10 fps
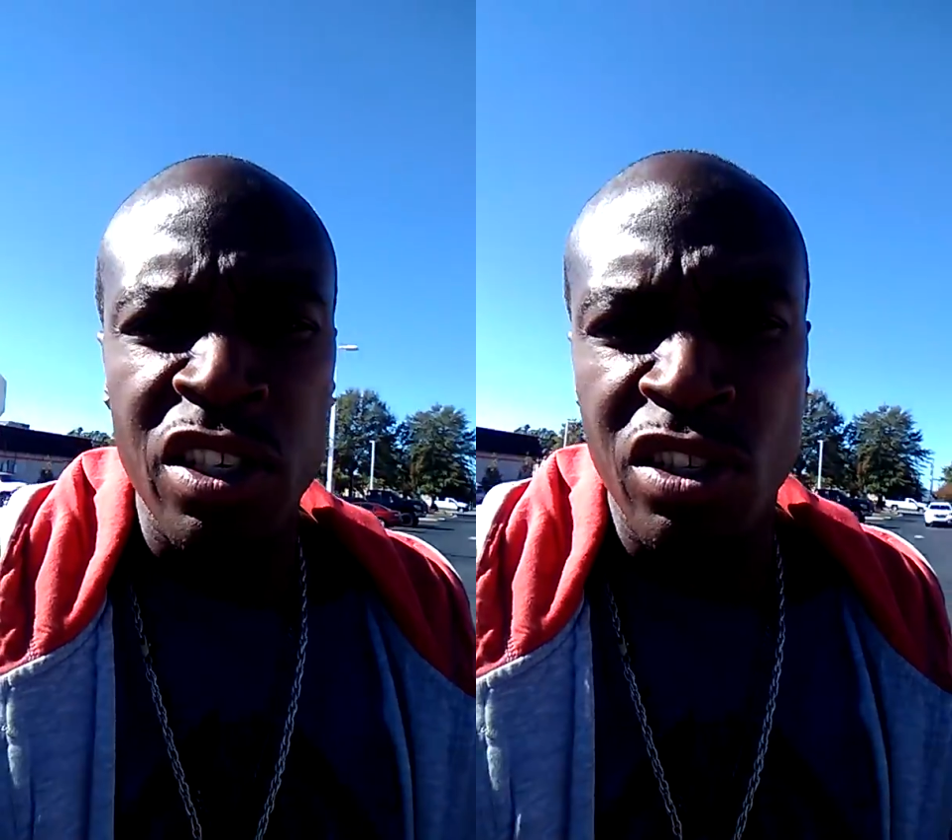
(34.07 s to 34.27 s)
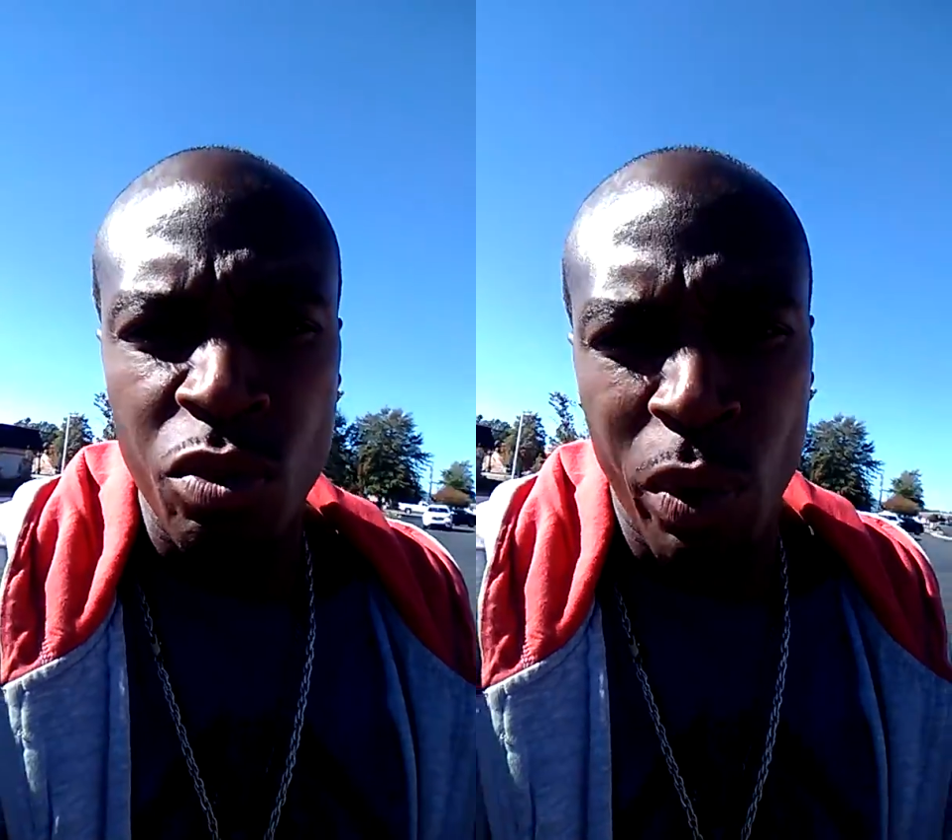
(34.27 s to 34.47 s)

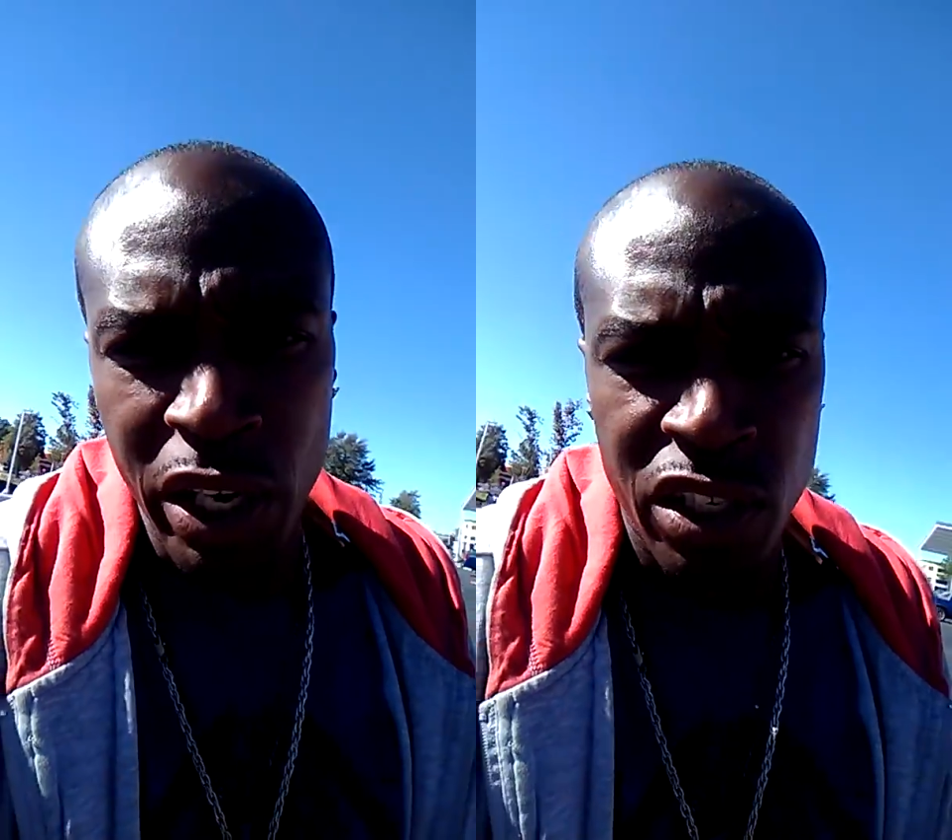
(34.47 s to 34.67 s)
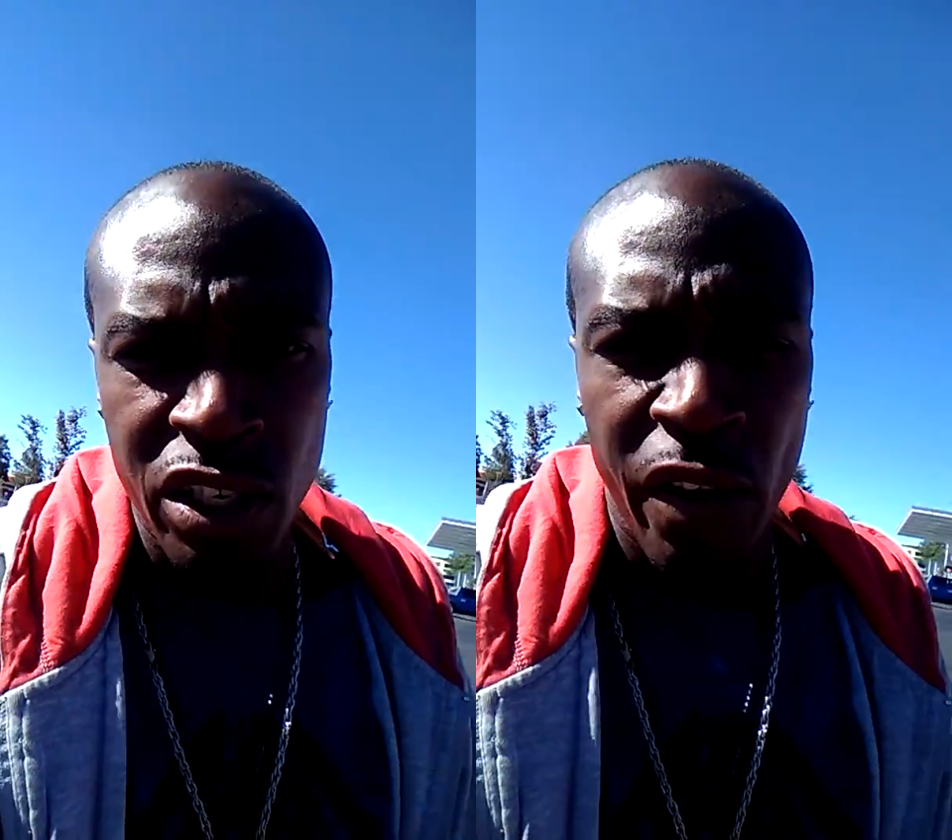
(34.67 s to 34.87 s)

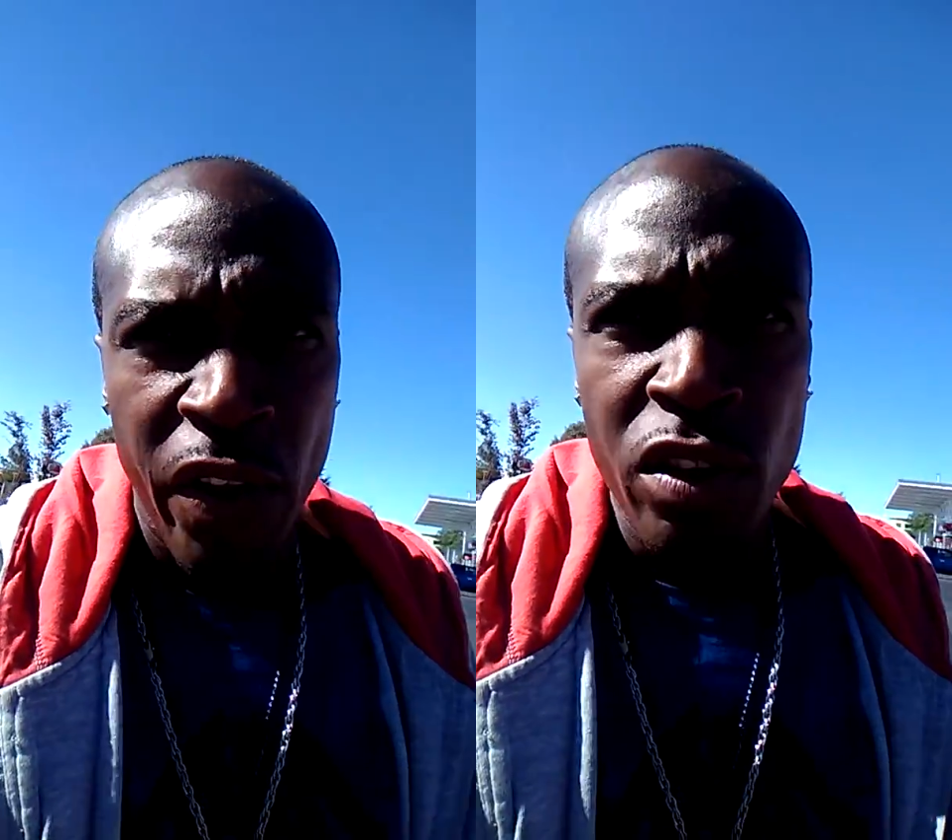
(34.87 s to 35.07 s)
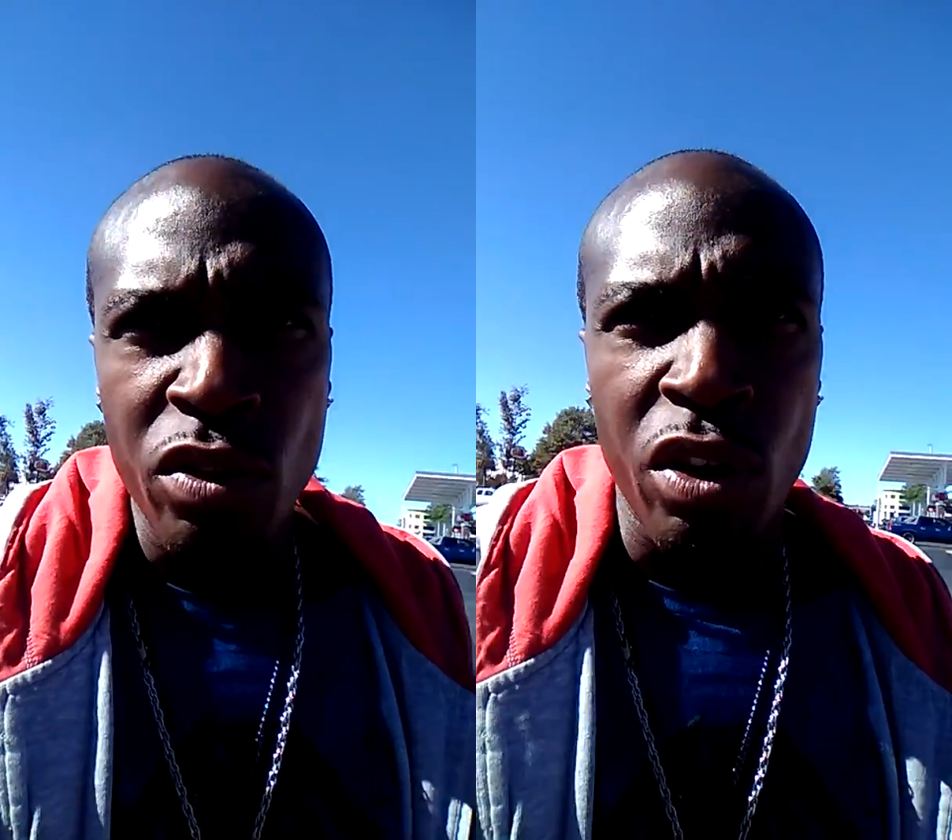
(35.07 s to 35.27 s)
situation.
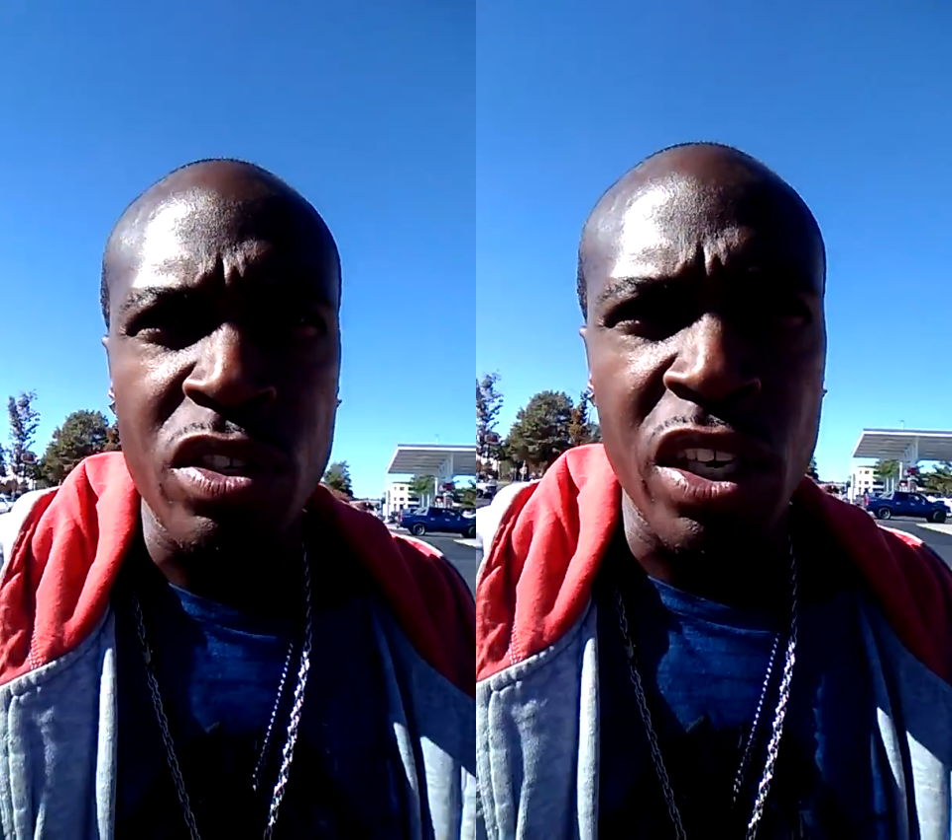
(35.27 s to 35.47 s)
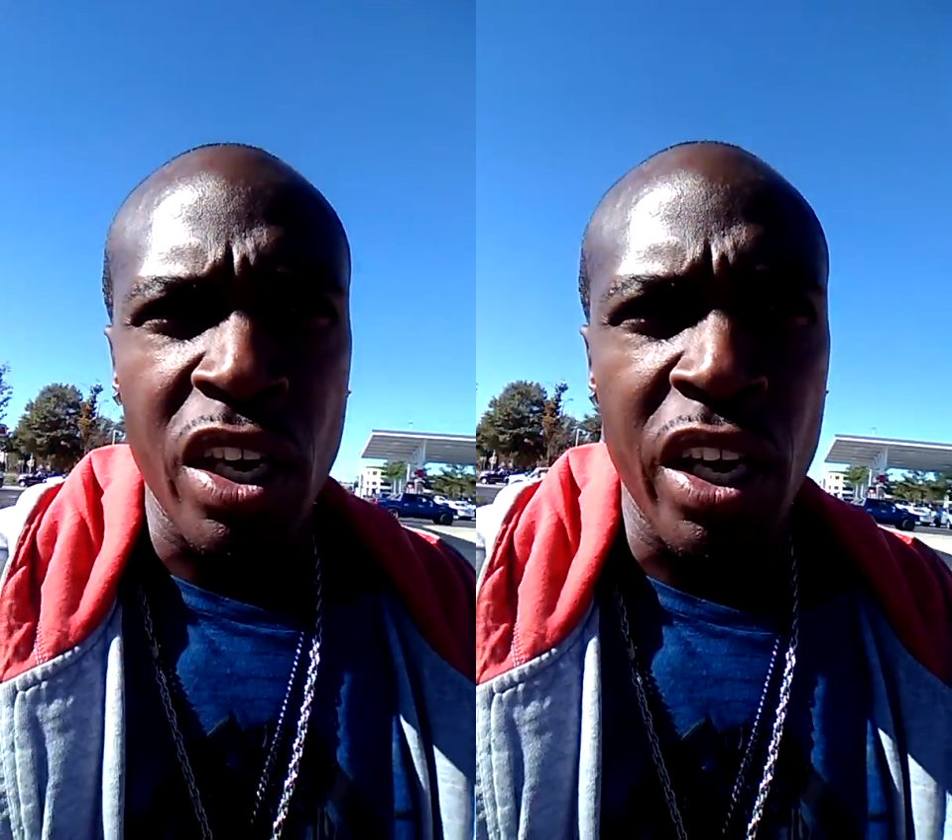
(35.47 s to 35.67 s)
You know what I'm
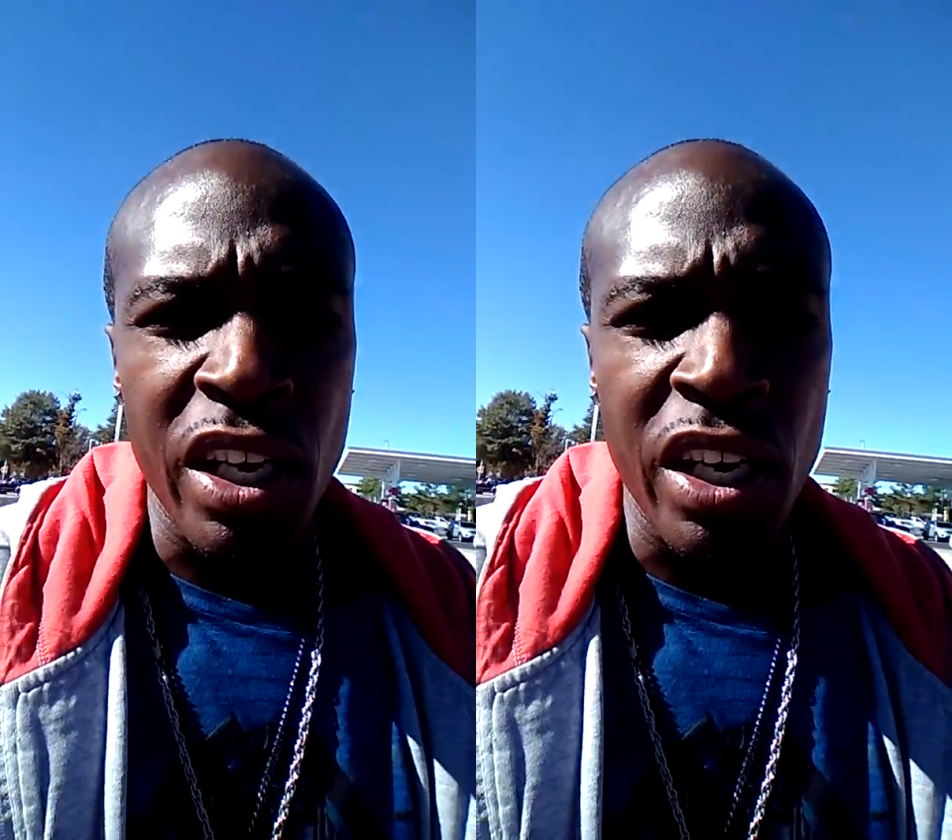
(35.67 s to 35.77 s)
saying?